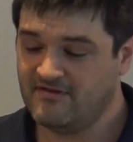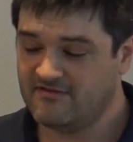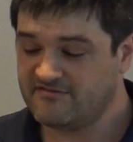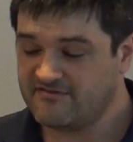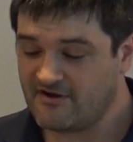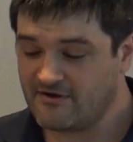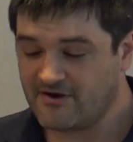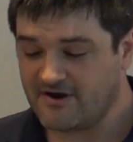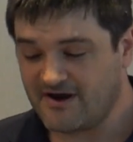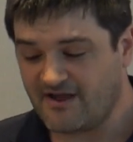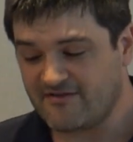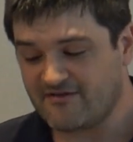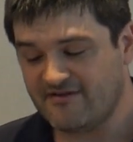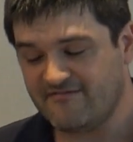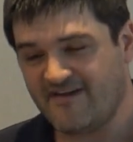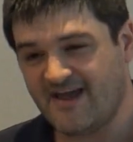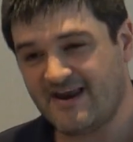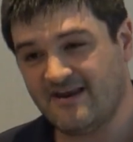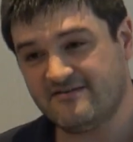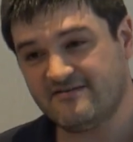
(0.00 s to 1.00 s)
So another
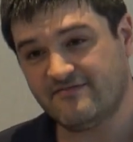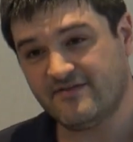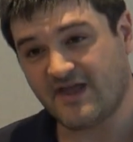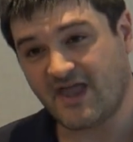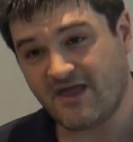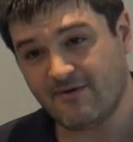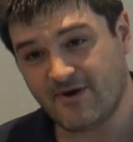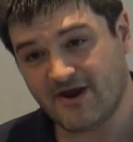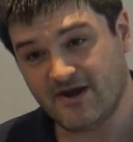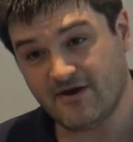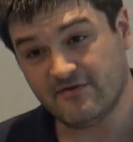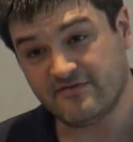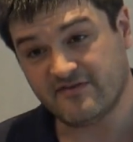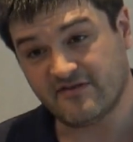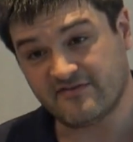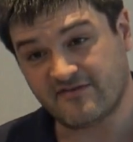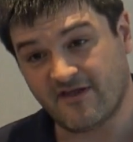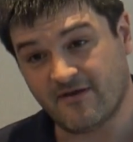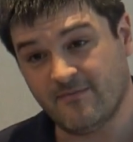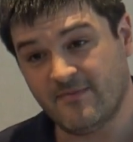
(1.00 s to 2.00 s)
advantage of the gateway node
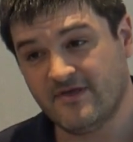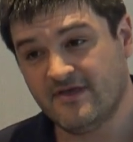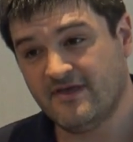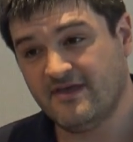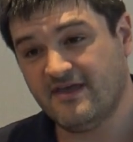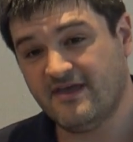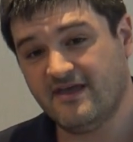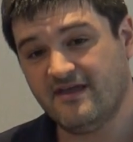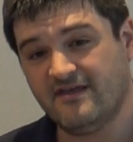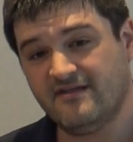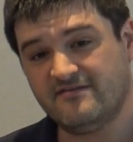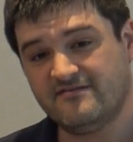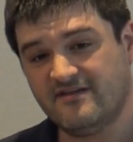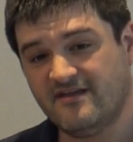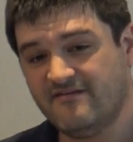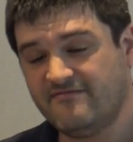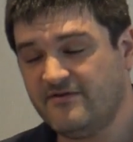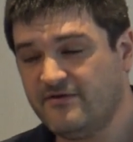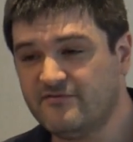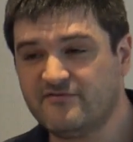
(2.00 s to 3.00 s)
system is
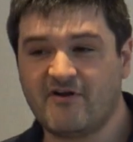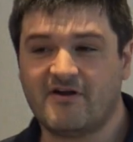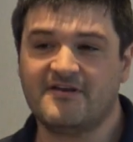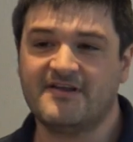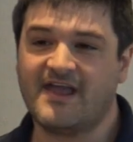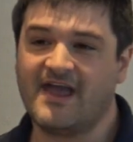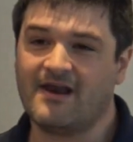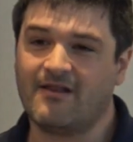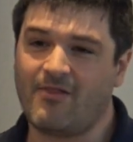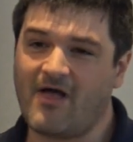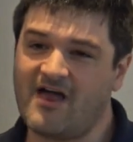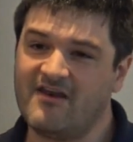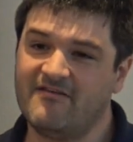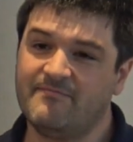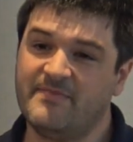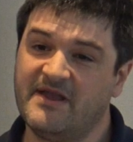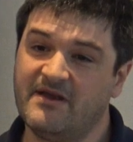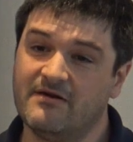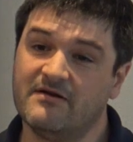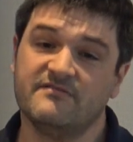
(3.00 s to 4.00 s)
if you start to get a lot
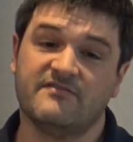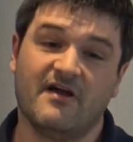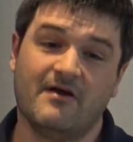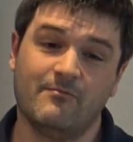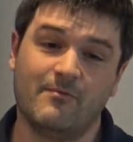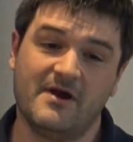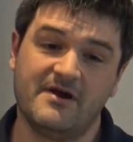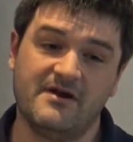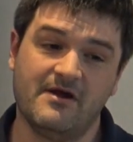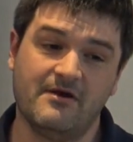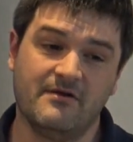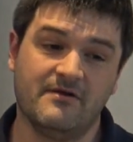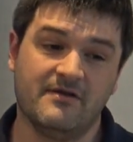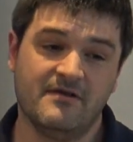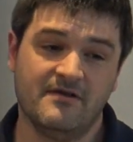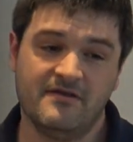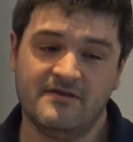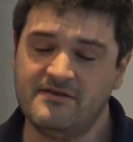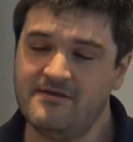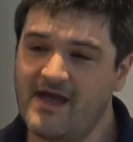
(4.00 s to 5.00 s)
of peers on one node,
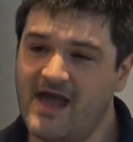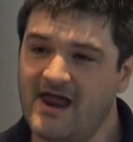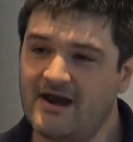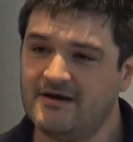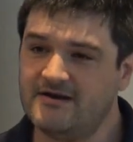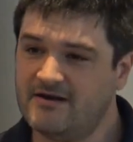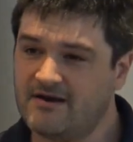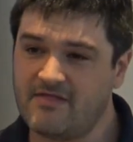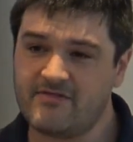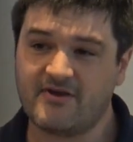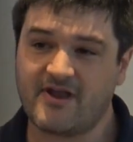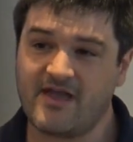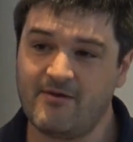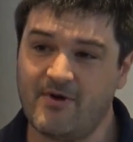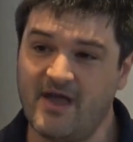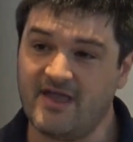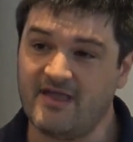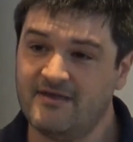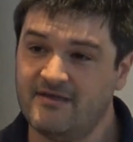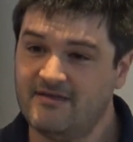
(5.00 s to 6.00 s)
you add in another
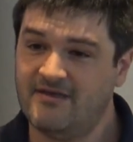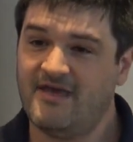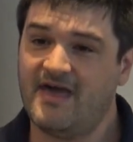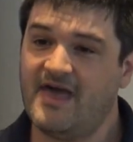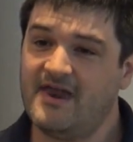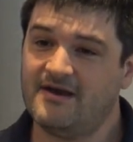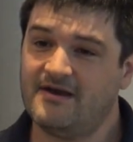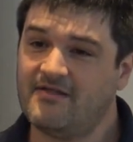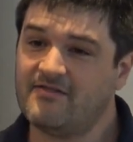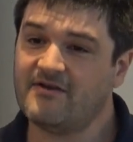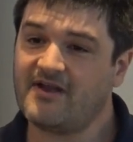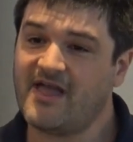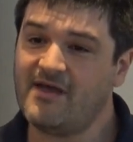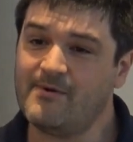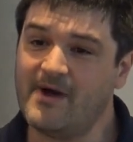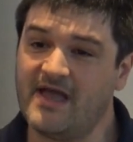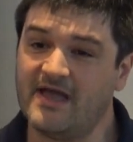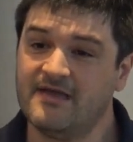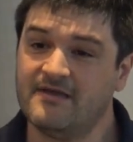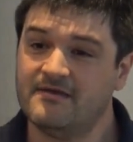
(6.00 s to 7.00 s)
gateway and another
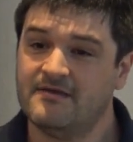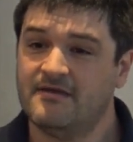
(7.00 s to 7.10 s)
gateway.